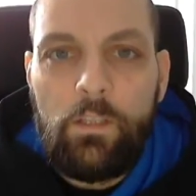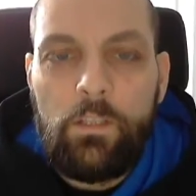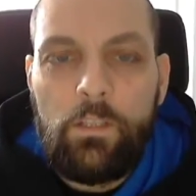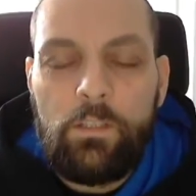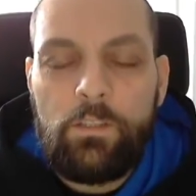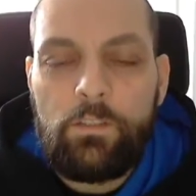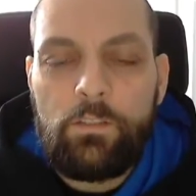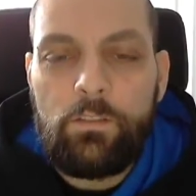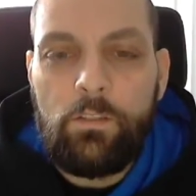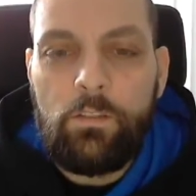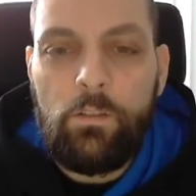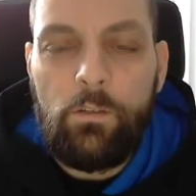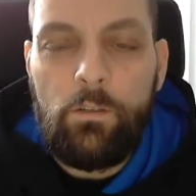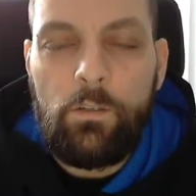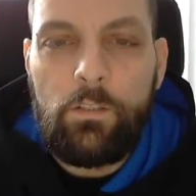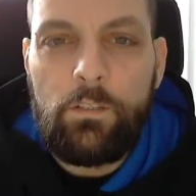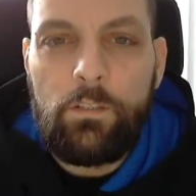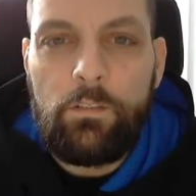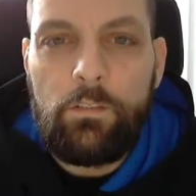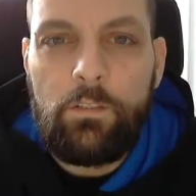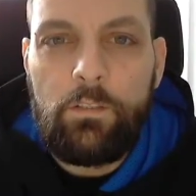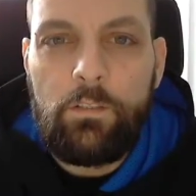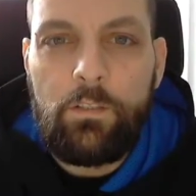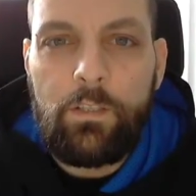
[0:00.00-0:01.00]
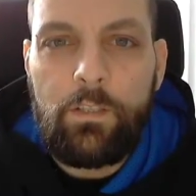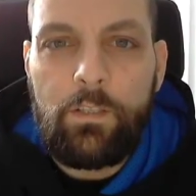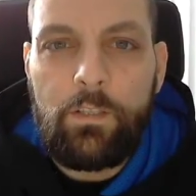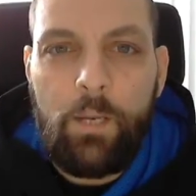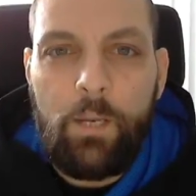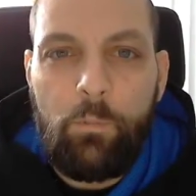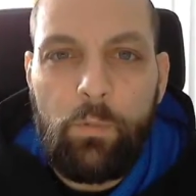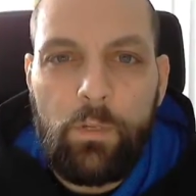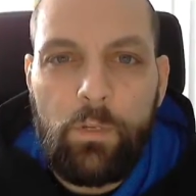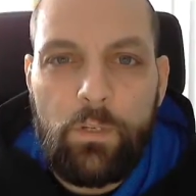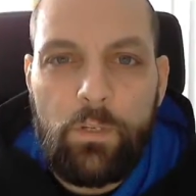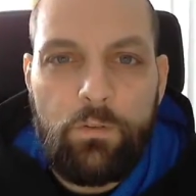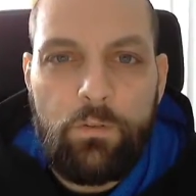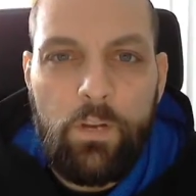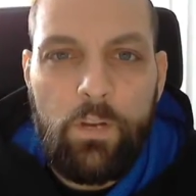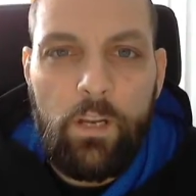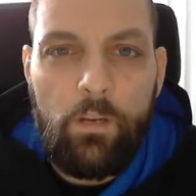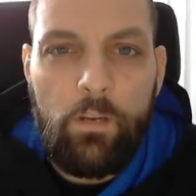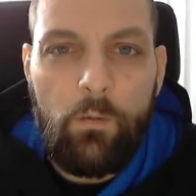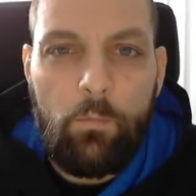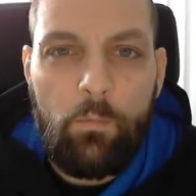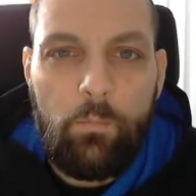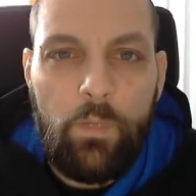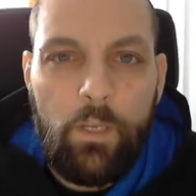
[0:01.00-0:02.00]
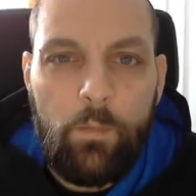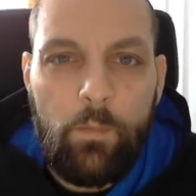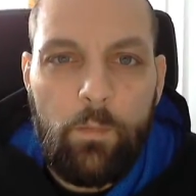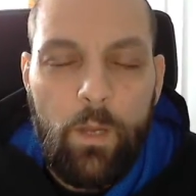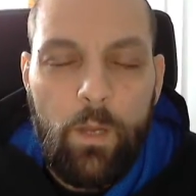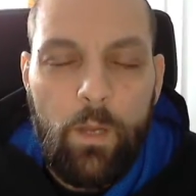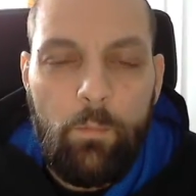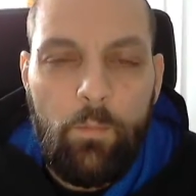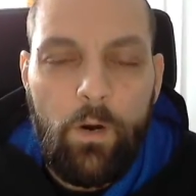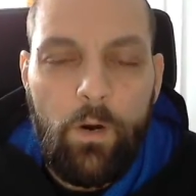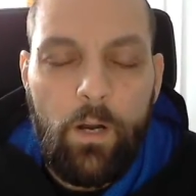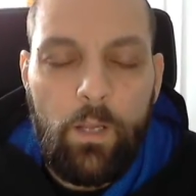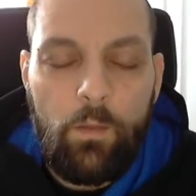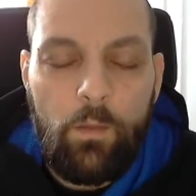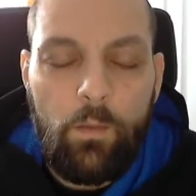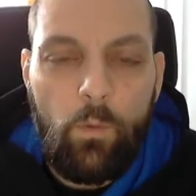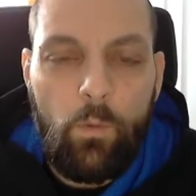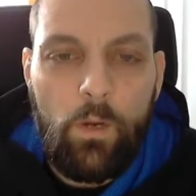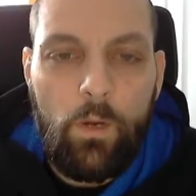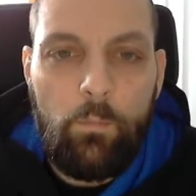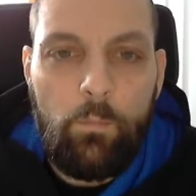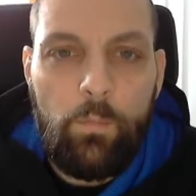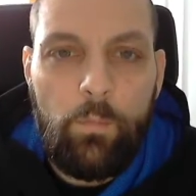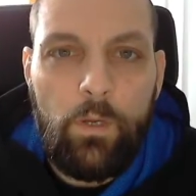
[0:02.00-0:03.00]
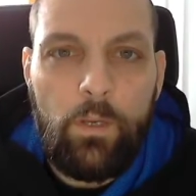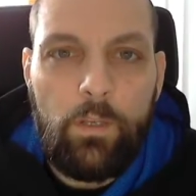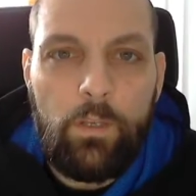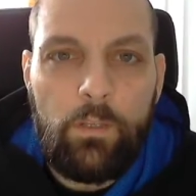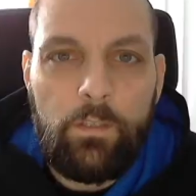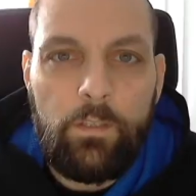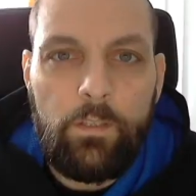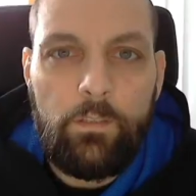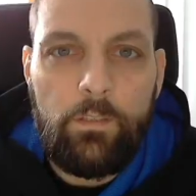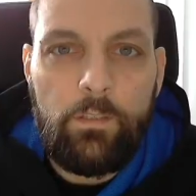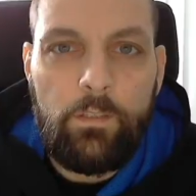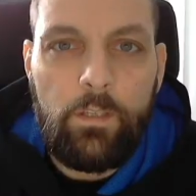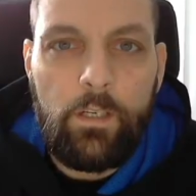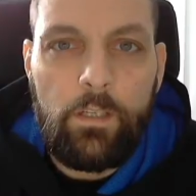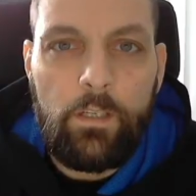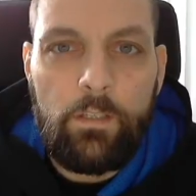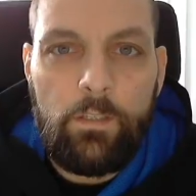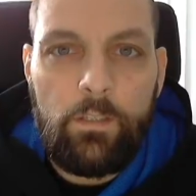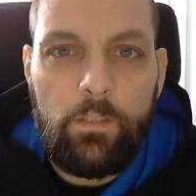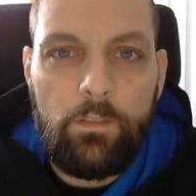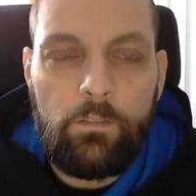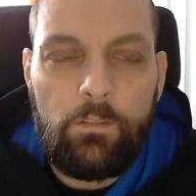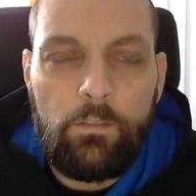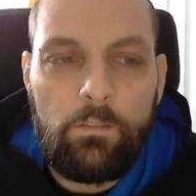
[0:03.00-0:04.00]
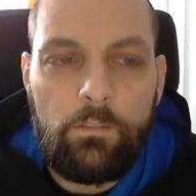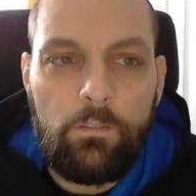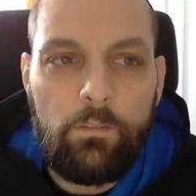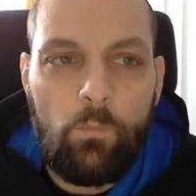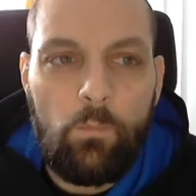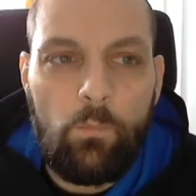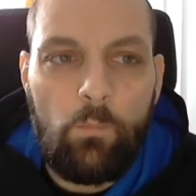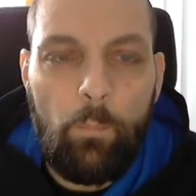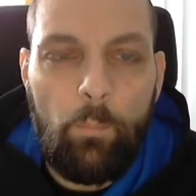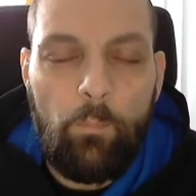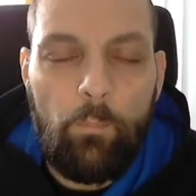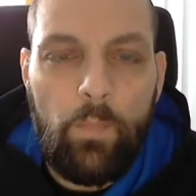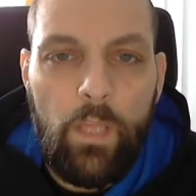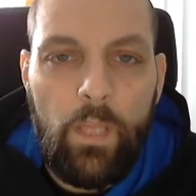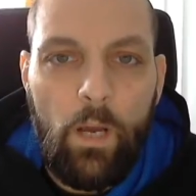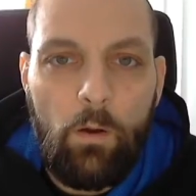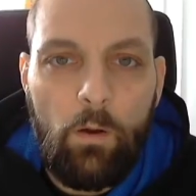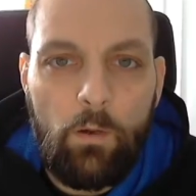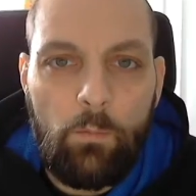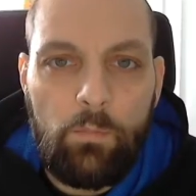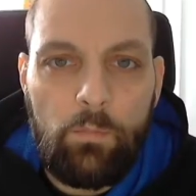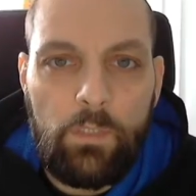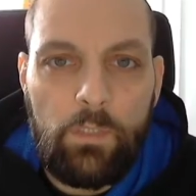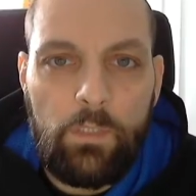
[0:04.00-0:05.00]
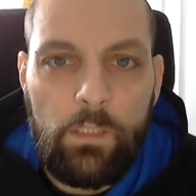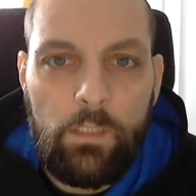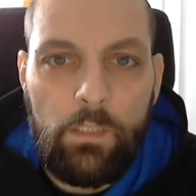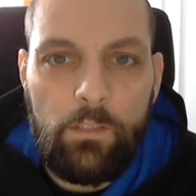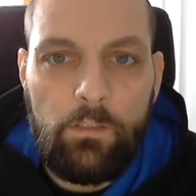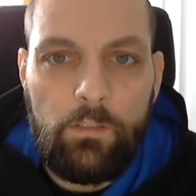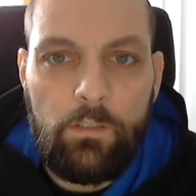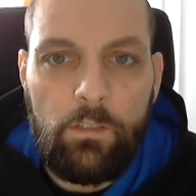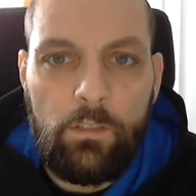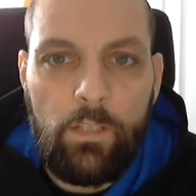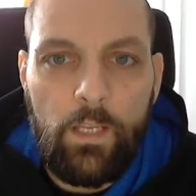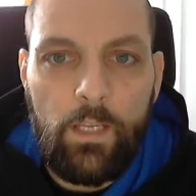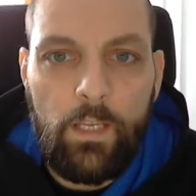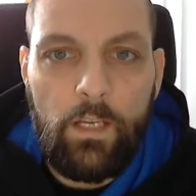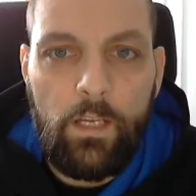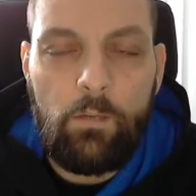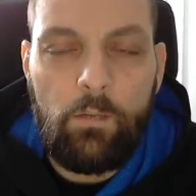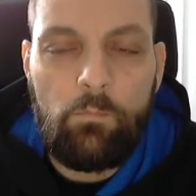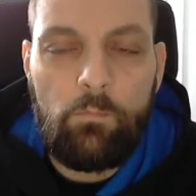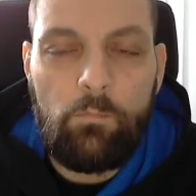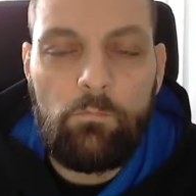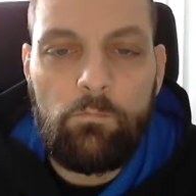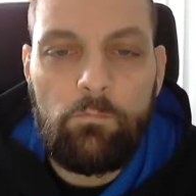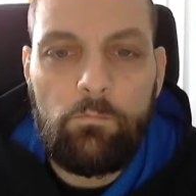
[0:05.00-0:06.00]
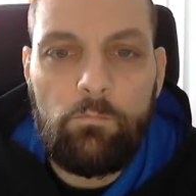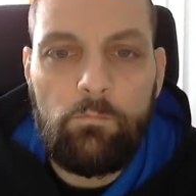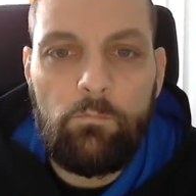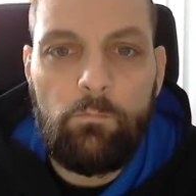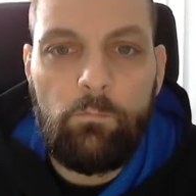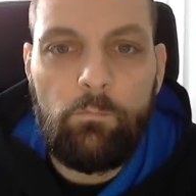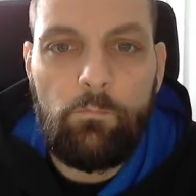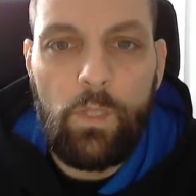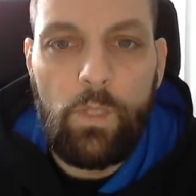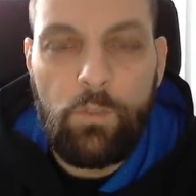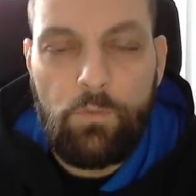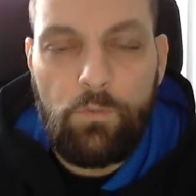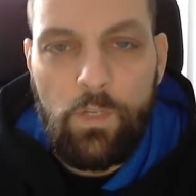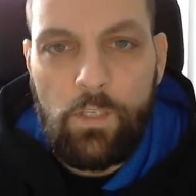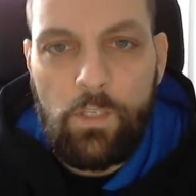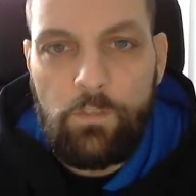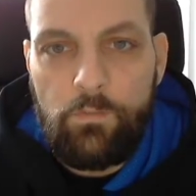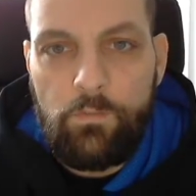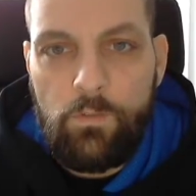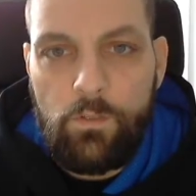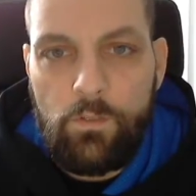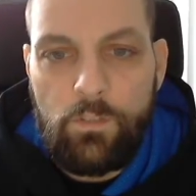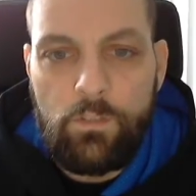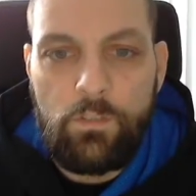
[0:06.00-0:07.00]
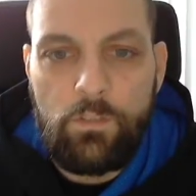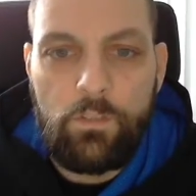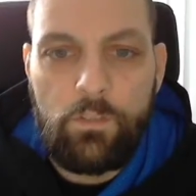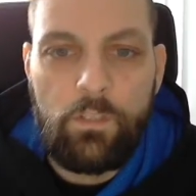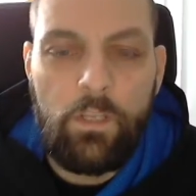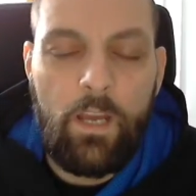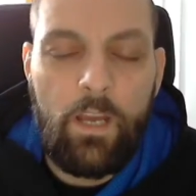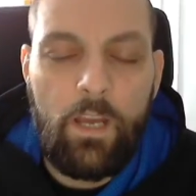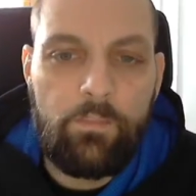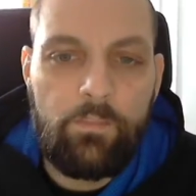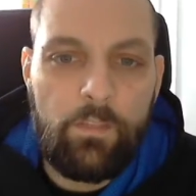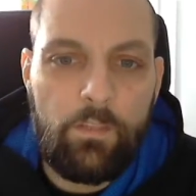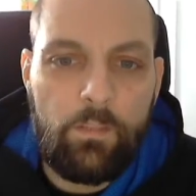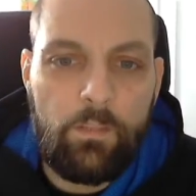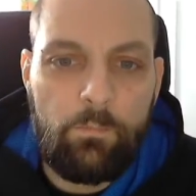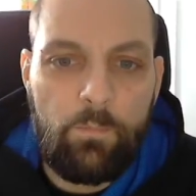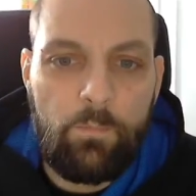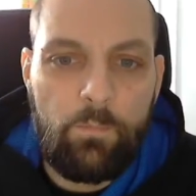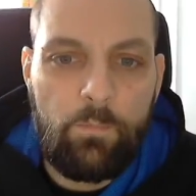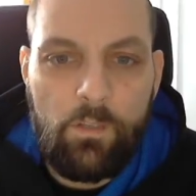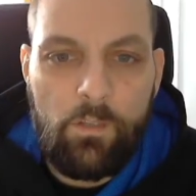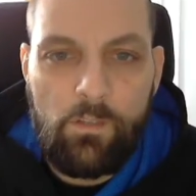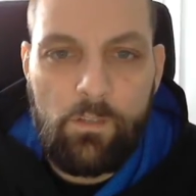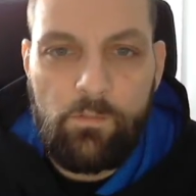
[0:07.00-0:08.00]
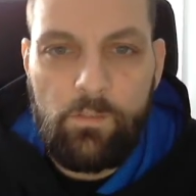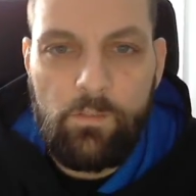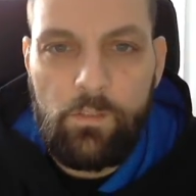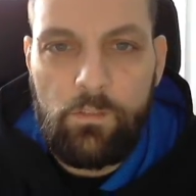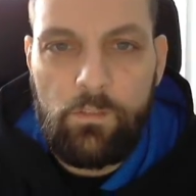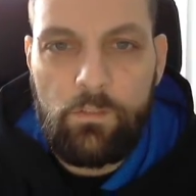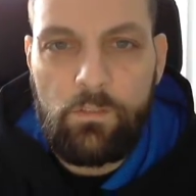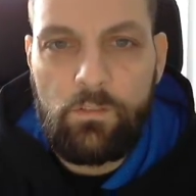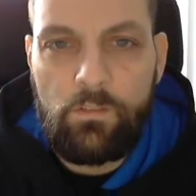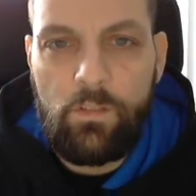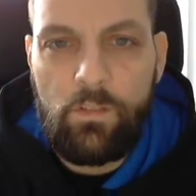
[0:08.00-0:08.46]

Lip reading: So it's kind of put a strain on me and my body quite a bit, and, wiped me out completely until I got blood transfusions. And after the blood transfusions,